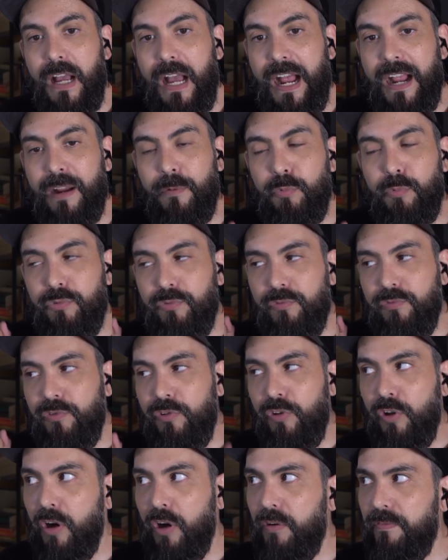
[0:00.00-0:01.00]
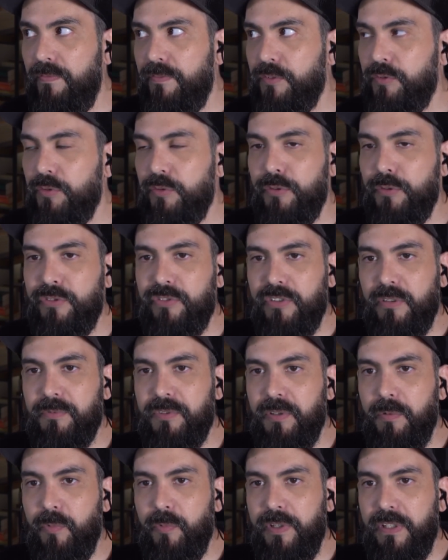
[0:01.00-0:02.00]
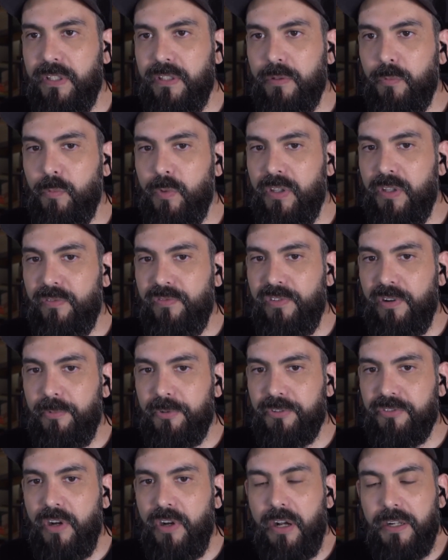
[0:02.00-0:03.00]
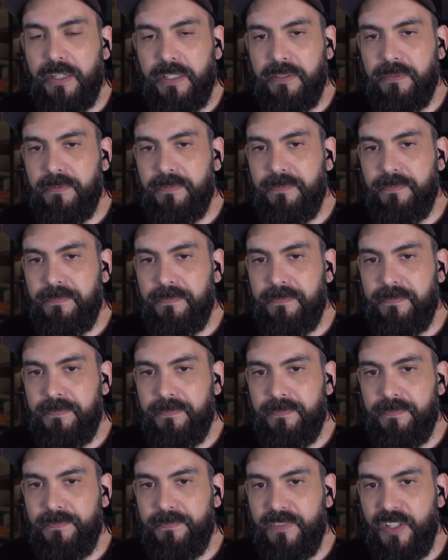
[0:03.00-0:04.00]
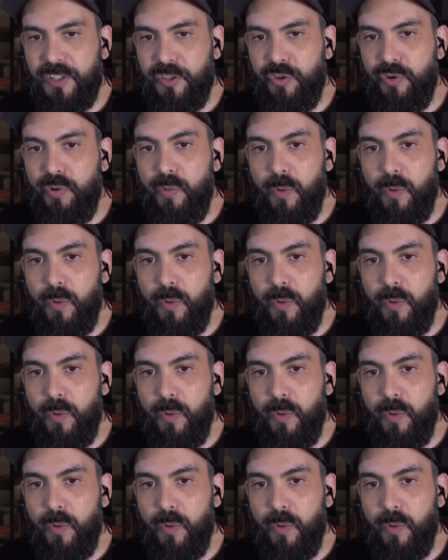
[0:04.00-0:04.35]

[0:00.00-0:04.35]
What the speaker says: I would love to do something with Wonder Flavors honey, the new